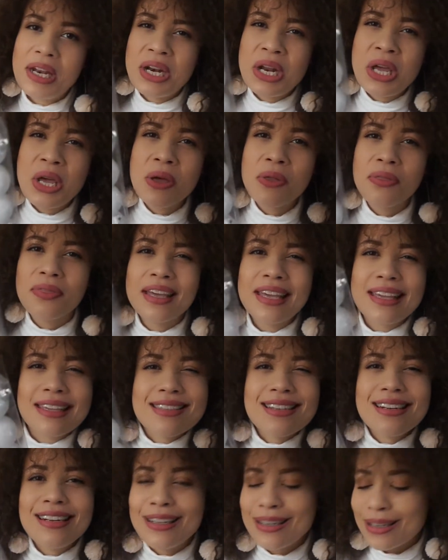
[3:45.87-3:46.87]
don't know, I think
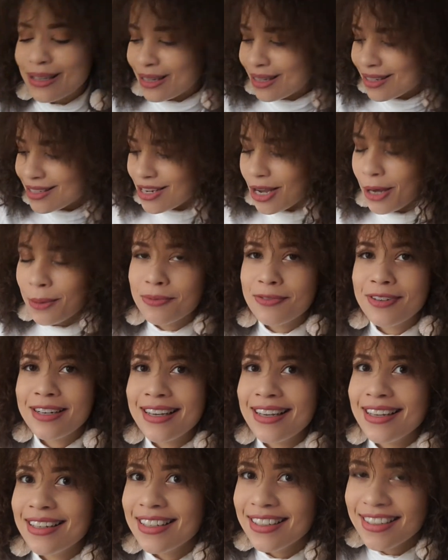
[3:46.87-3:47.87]
it's gonna look good,
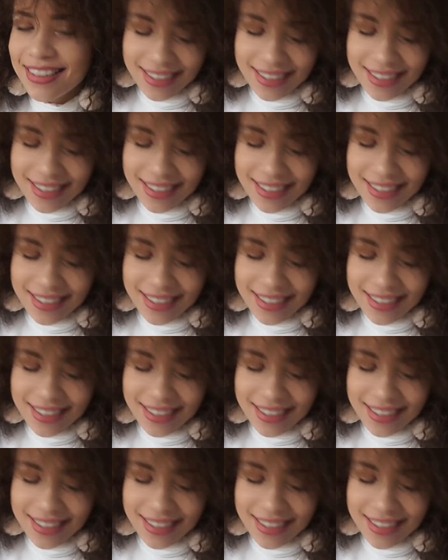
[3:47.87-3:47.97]
hopefully.